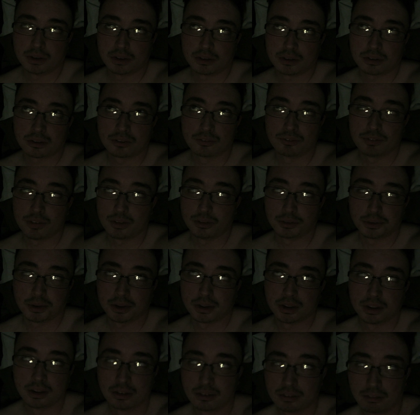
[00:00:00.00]
just
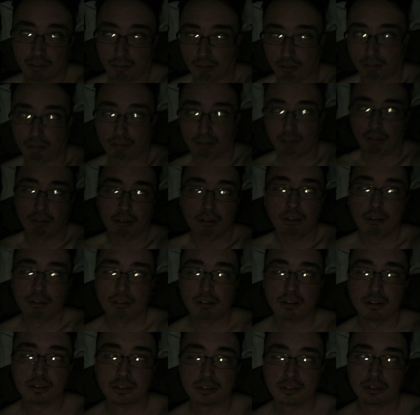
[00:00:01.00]
convulsing,
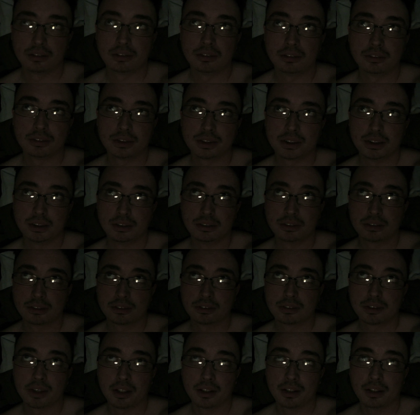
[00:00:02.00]
you know,
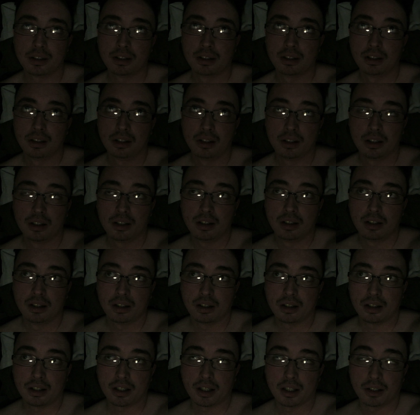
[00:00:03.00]
seizure. And
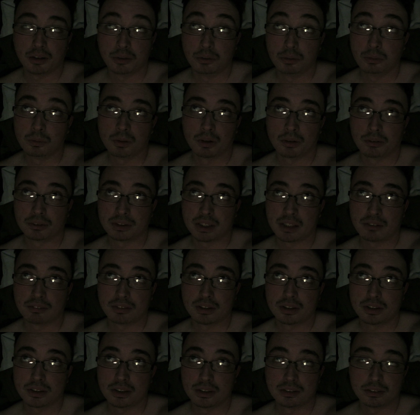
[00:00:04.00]
like, I knew I was
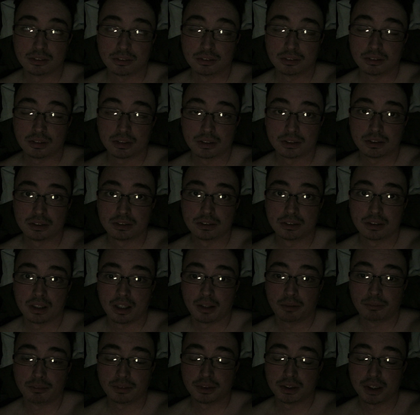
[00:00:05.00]
having a seizure because
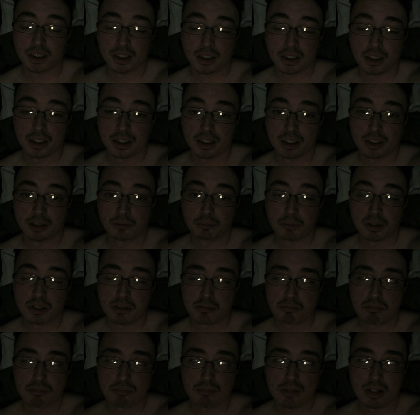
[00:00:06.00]
I was shaking and my
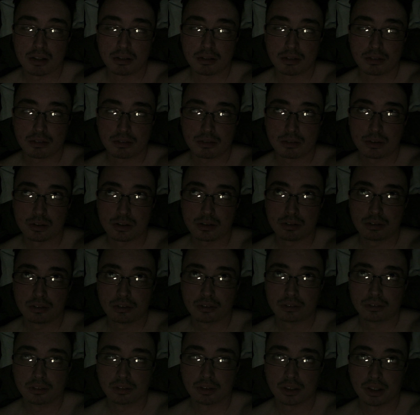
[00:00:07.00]
muscles,
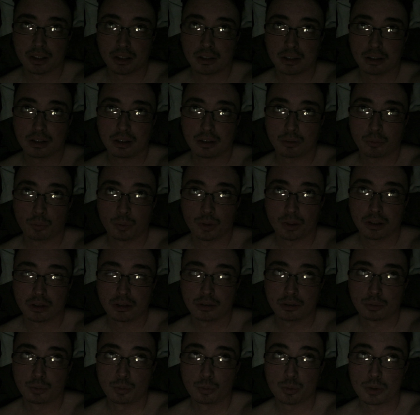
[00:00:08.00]
like,
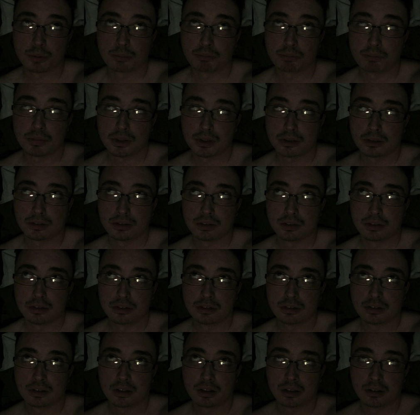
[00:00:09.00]
wanted to rip me
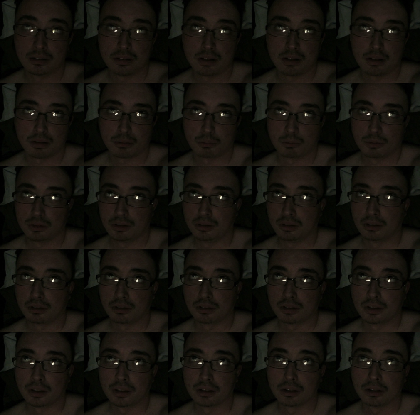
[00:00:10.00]
another one.
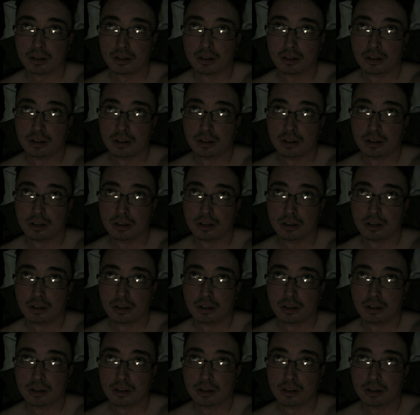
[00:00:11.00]
Like,